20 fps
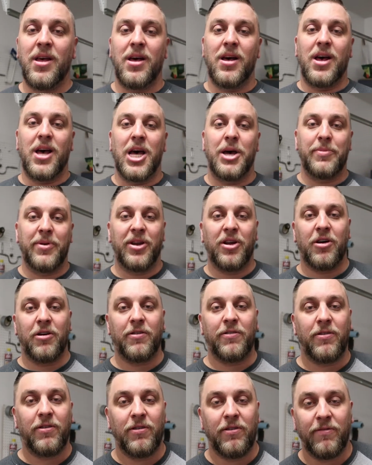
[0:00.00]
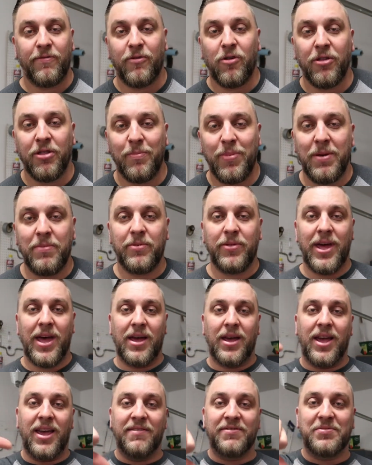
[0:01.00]
And for all the people
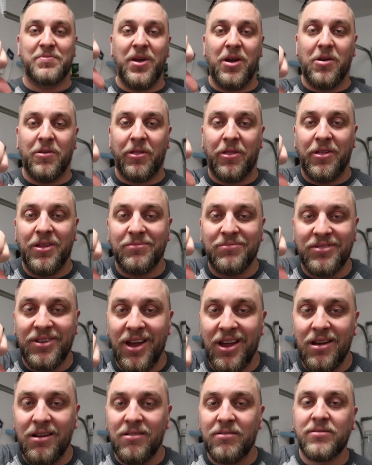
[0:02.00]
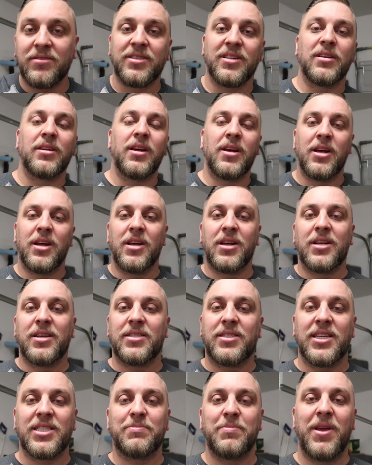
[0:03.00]
that gives me all the thumbs downs and
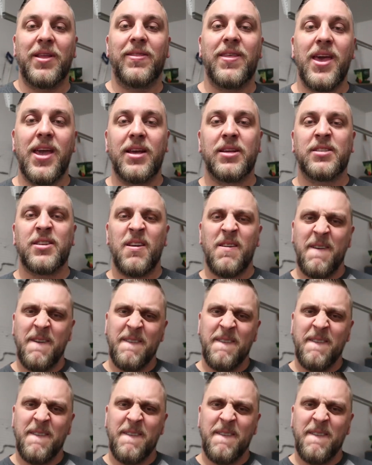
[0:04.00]
says mean things,